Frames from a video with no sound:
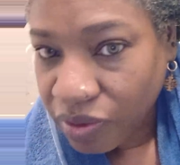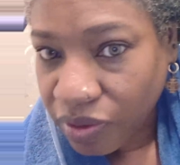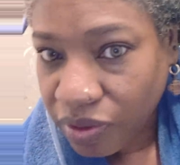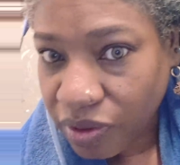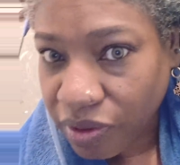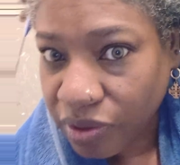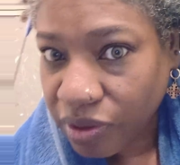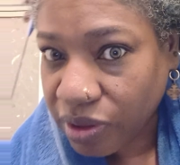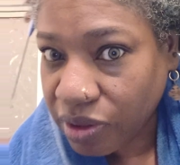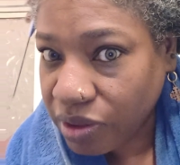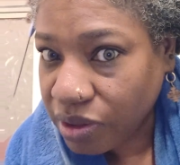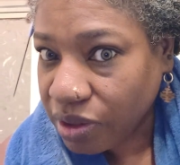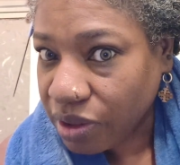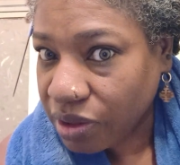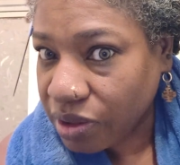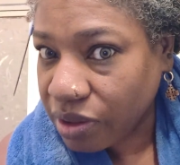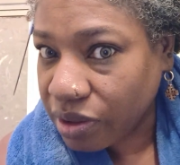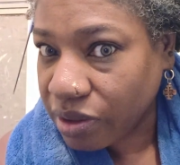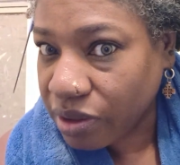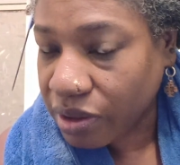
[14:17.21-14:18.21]
so let's
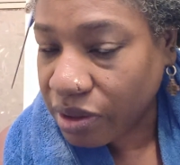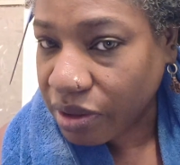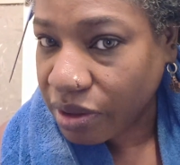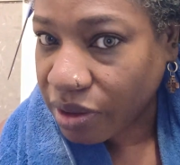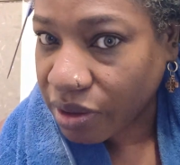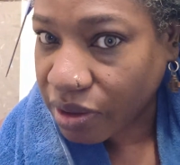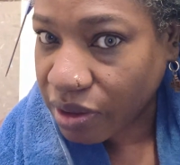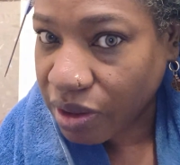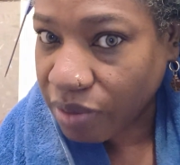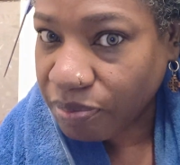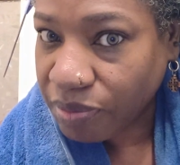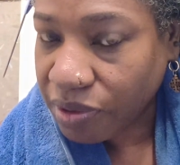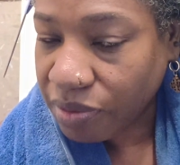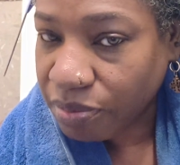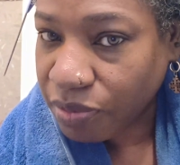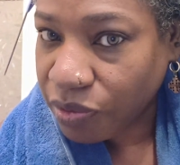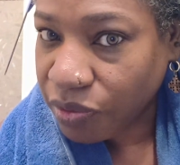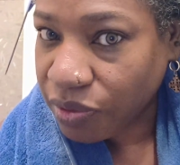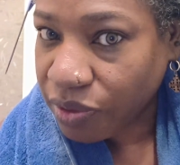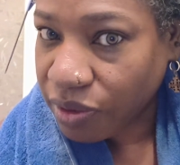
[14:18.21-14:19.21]
get a couple of
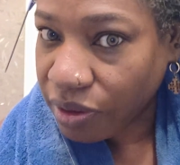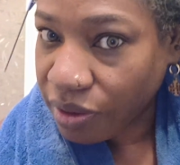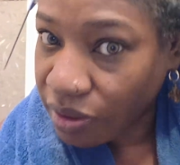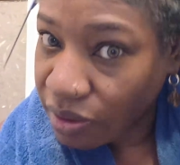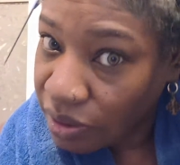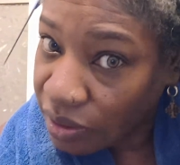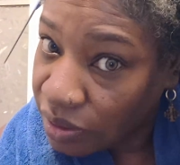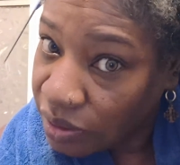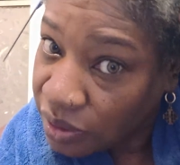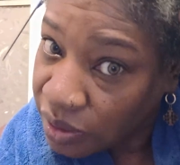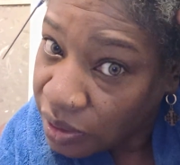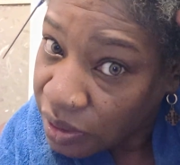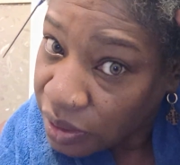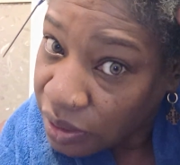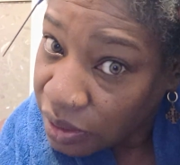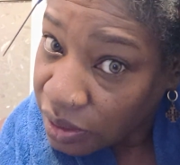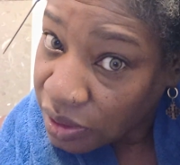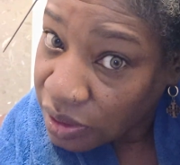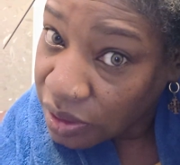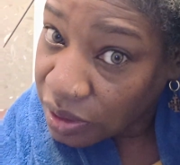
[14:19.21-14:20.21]
more
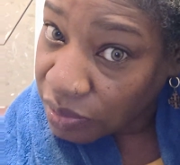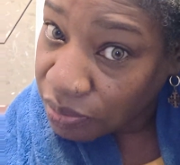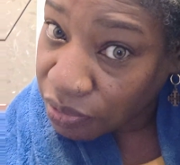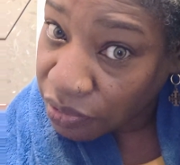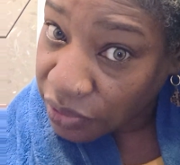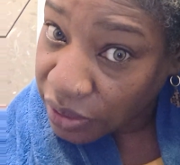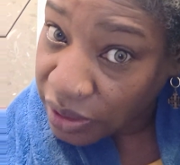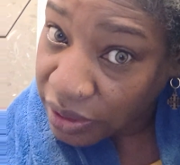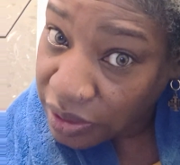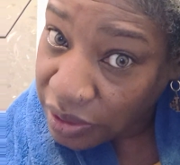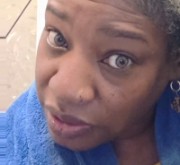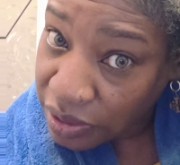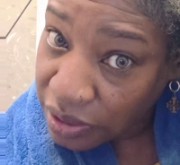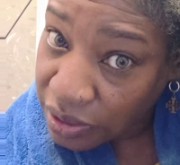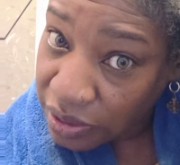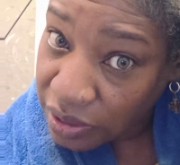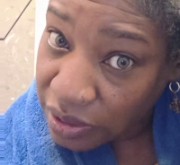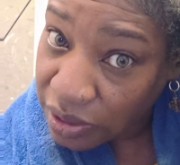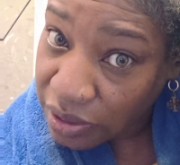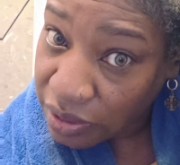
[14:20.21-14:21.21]
sprays
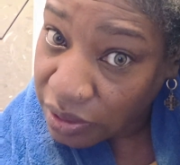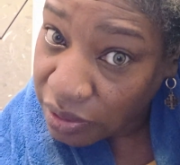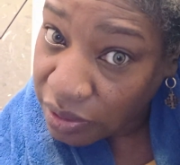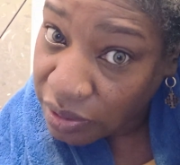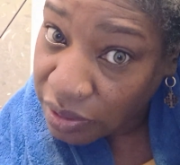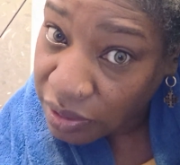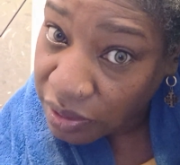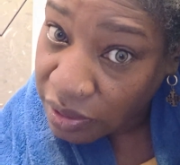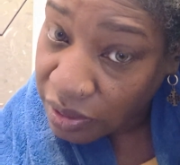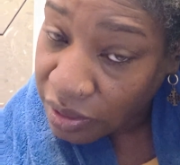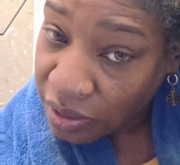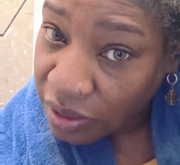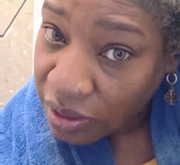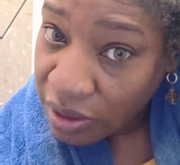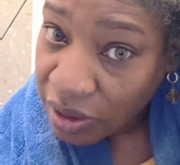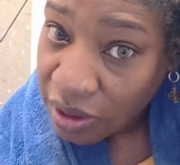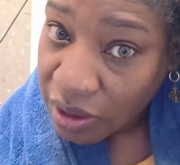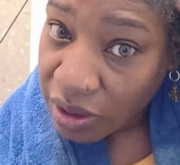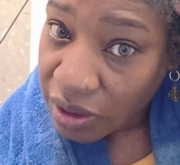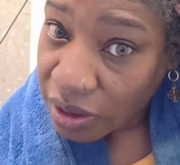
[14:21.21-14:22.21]
in there.
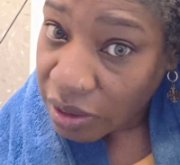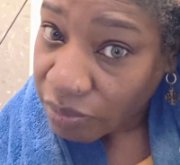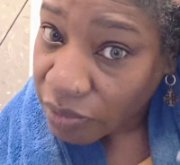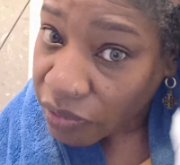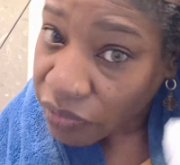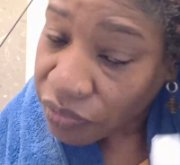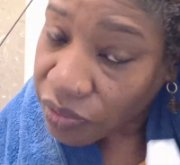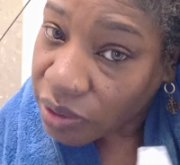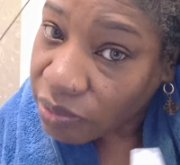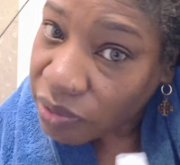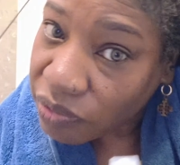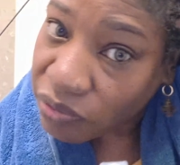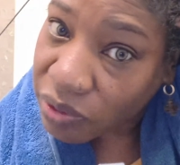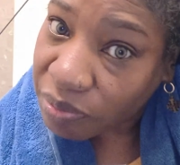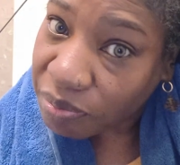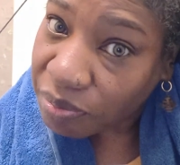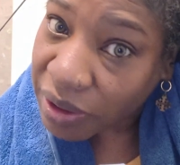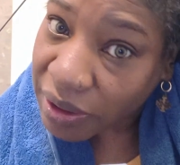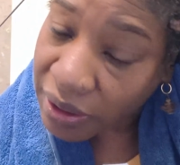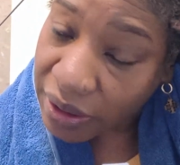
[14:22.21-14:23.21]
I'm gonna rub it
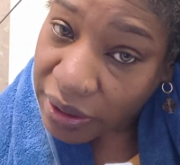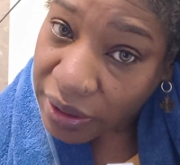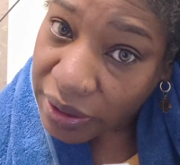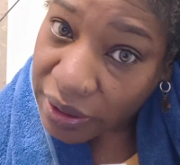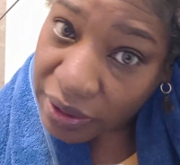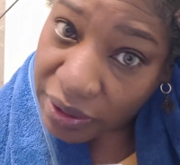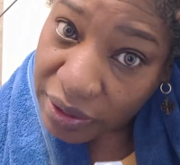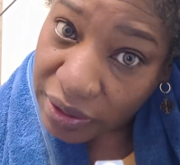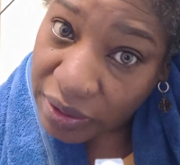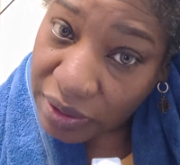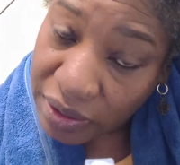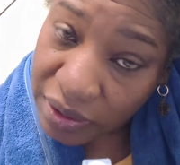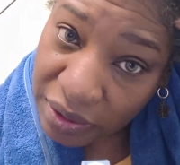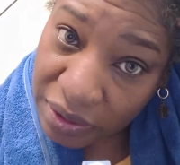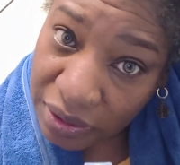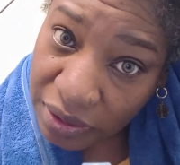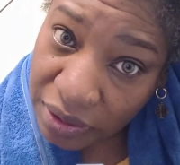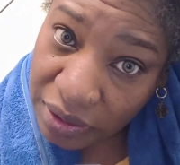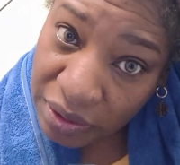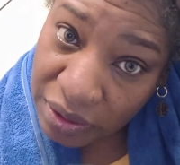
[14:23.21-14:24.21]
with my hand,
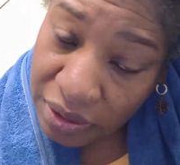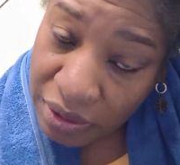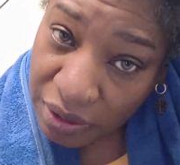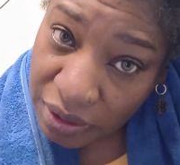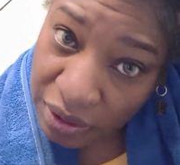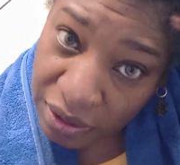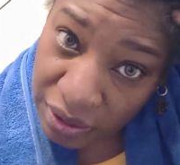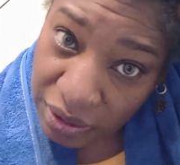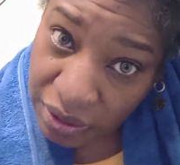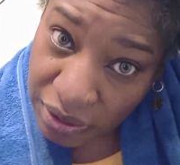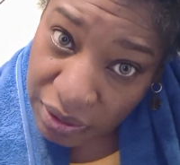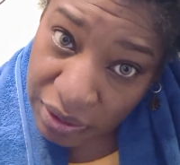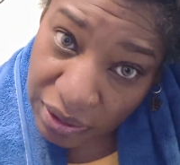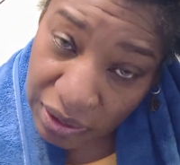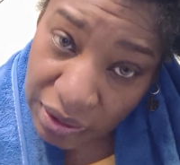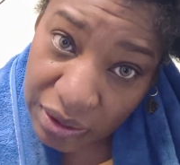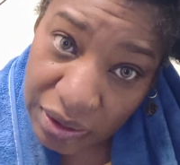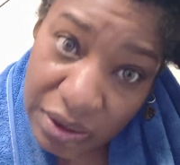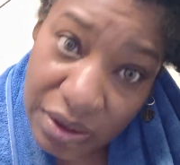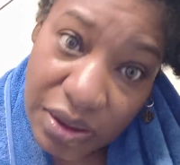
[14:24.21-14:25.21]
and
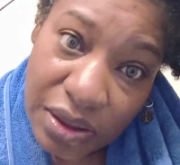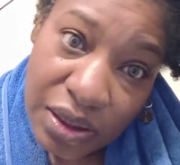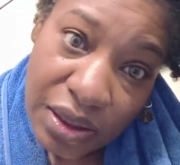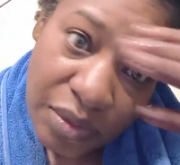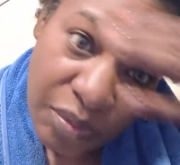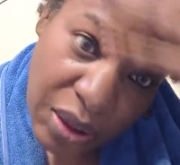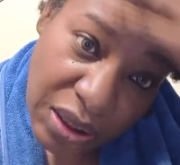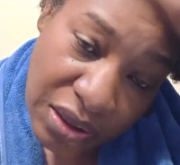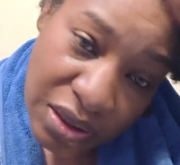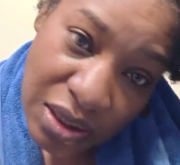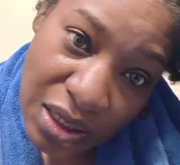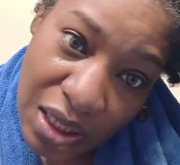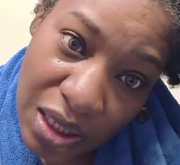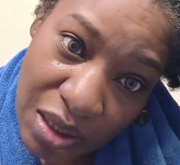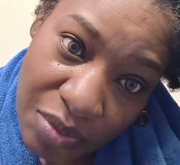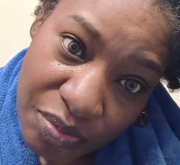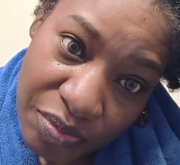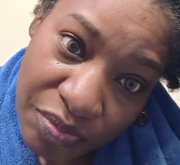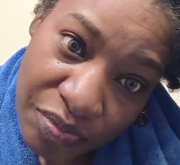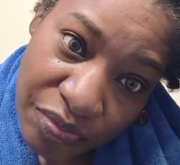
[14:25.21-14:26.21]
like I said, my
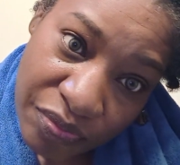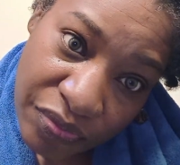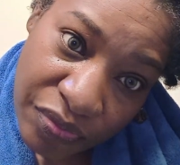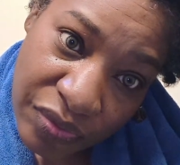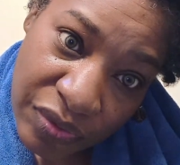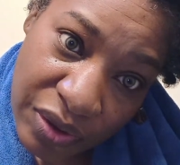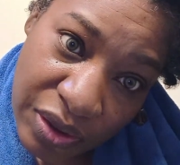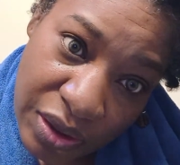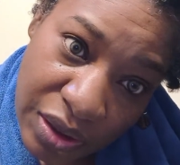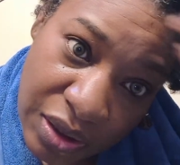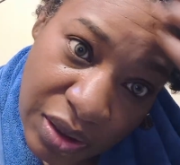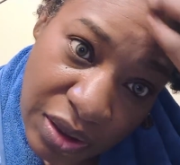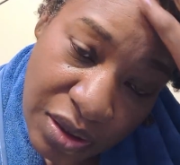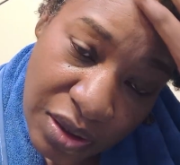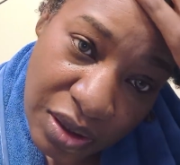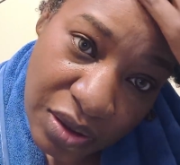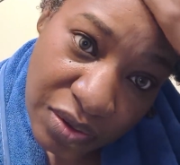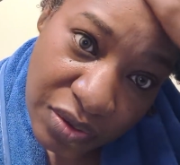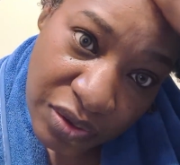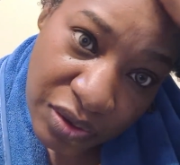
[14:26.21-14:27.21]
top,
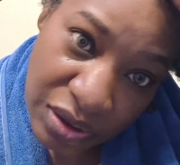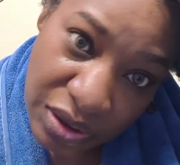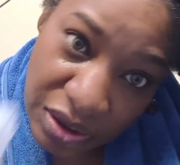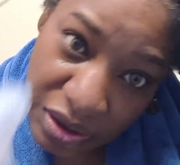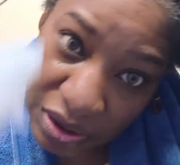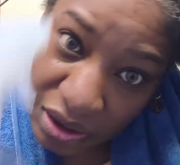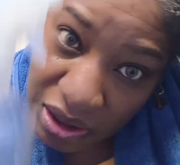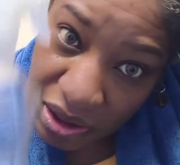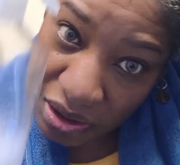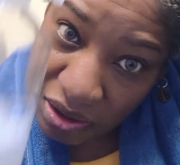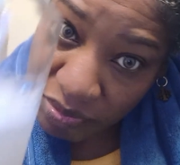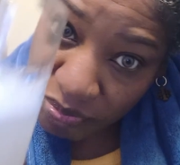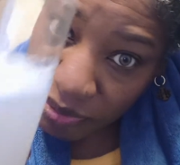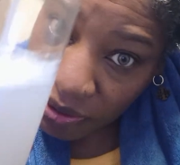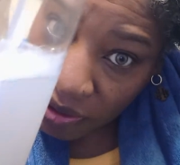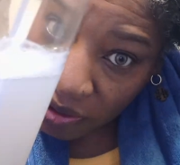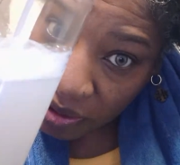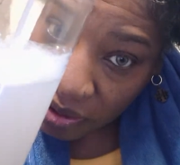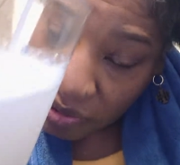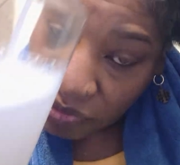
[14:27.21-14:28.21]
it could
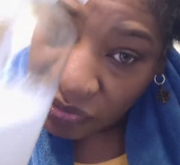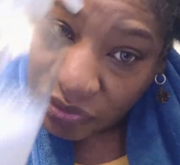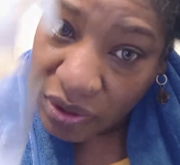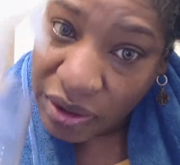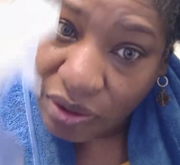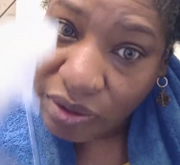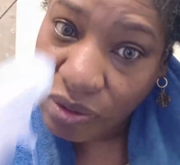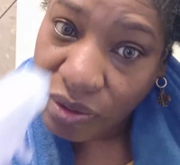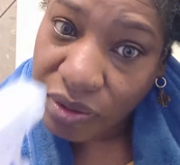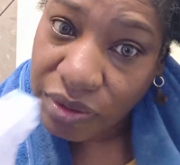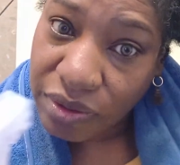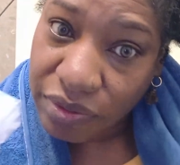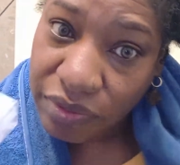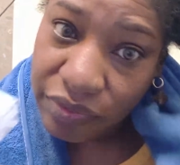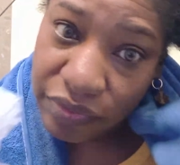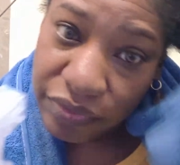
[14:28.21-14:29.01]
be a little thicker.